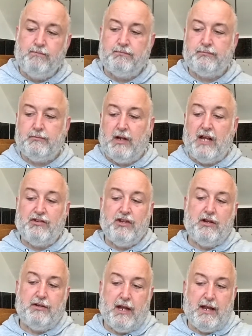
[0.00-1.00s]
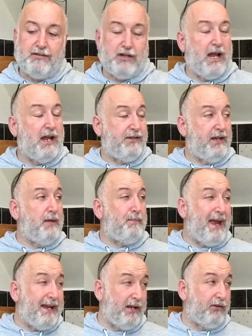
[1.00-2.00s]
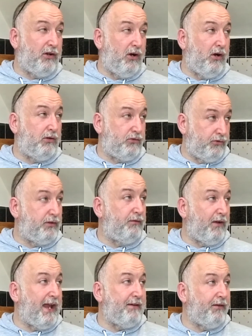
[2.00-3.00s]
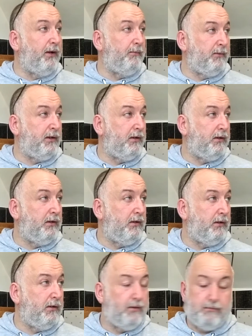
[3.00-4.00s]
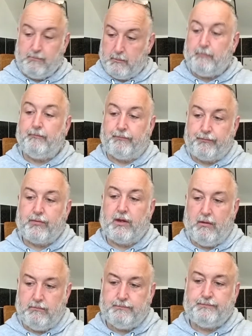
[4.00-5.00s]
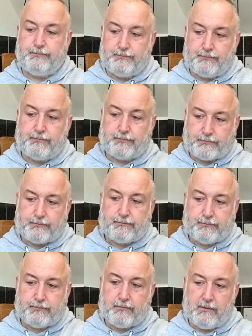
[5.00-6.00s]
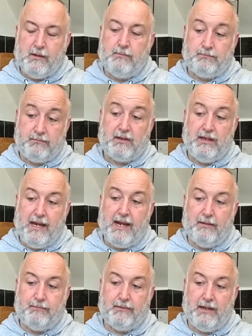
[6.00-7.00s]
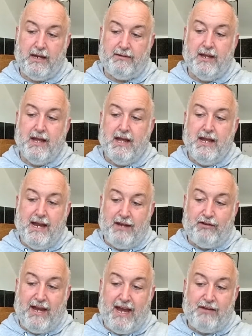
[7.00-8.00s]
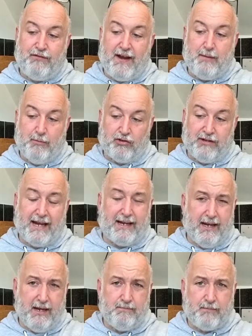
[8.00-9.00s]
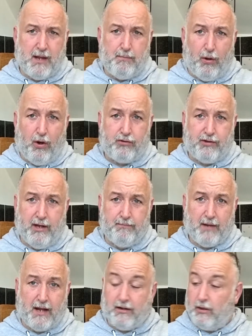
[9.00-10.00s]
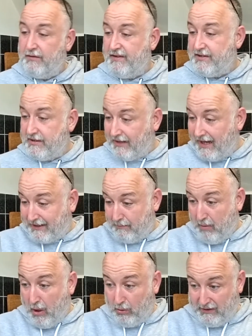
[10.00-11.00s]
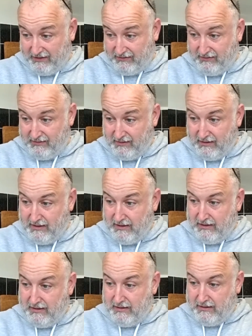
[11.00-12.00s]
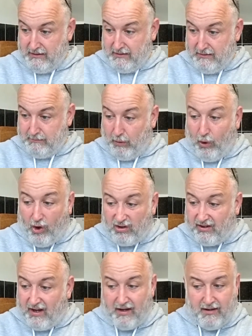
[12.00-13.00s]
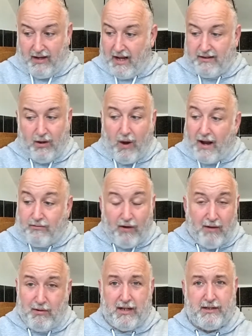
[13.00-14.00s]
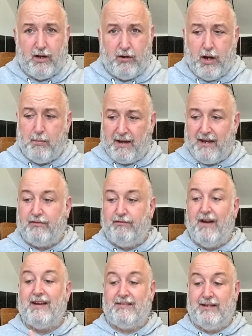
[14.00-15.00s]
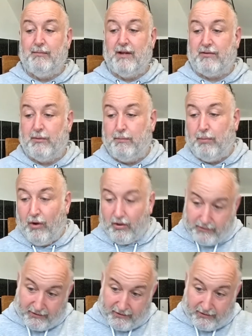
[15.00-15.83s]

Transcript: As in the bitterness or just the flavour? Just the flavour. It's only very slight. It's not like in your face. Yeah, it is very much like a porter. I don't know if this is like a Polish porter. I really don't know, but it's very similar to a porter,